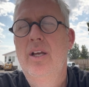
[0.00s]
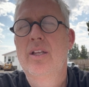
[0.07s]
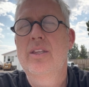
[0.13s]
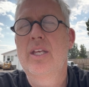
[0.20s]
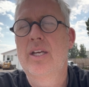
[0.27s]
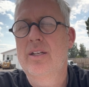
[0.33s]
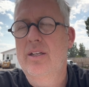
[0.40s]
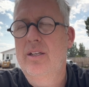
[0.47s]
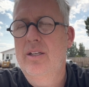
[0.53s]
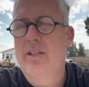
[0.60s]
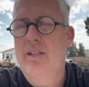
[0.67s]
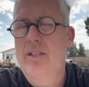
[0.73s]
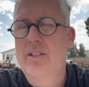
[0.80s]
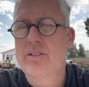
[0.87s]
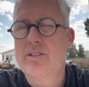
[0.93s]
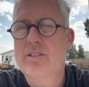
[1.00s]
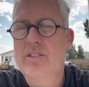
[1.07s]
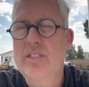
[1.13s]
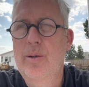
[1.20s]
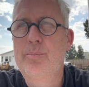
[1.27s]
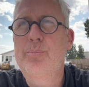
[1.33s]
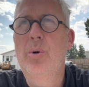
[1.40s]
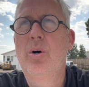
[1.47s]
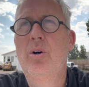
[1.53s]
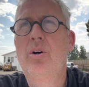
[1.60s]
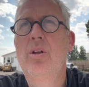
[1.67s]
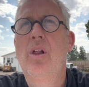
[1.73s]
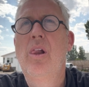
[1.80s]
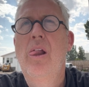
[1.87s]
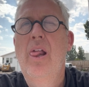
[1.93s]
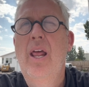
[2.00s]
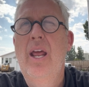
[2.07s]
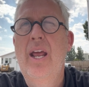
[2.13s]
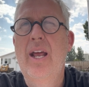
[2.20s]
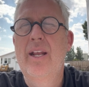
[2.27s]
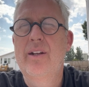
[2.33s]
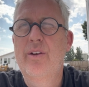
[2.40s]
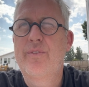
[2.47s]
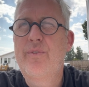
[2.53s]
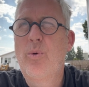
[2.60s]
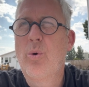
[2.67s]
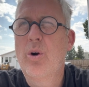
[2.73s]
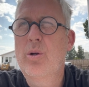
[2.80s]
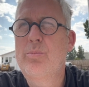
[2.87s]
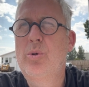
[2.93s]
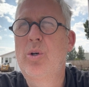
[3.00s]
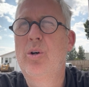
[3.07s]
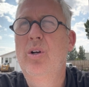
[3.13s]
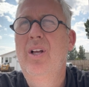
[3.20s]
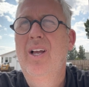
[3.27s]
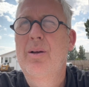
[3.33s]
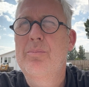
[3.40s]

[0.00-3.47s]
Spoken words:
that is simple and affordable,